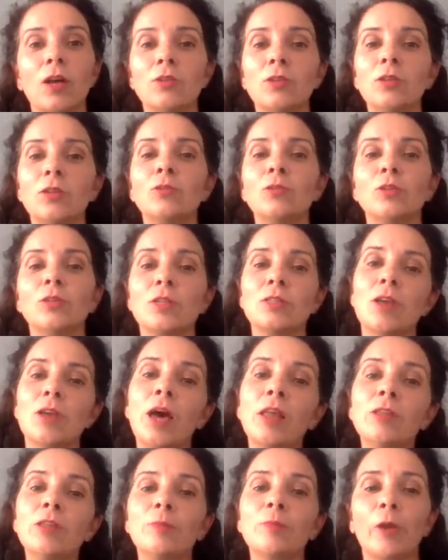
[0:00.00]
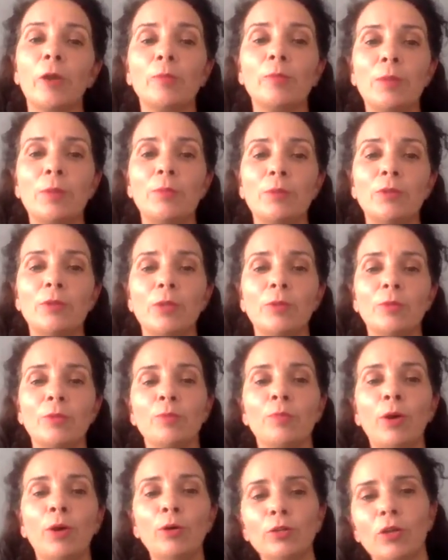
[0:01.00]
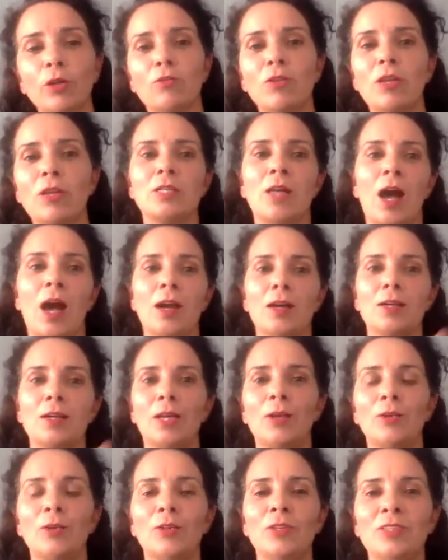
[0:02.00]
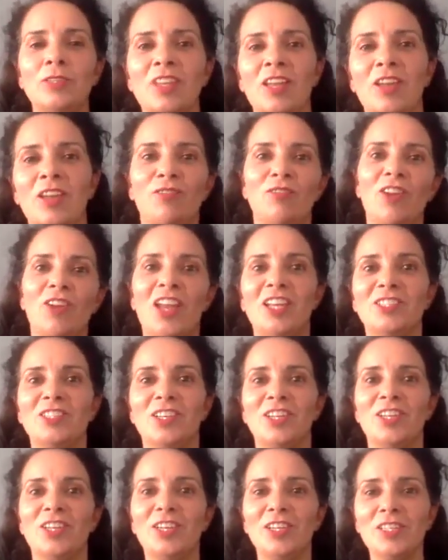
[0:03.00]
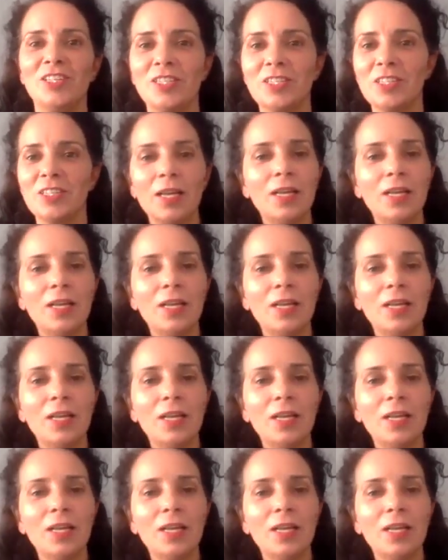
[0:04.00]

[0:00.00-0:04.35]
you know, there's other brown people that would pull the race card out and say racist.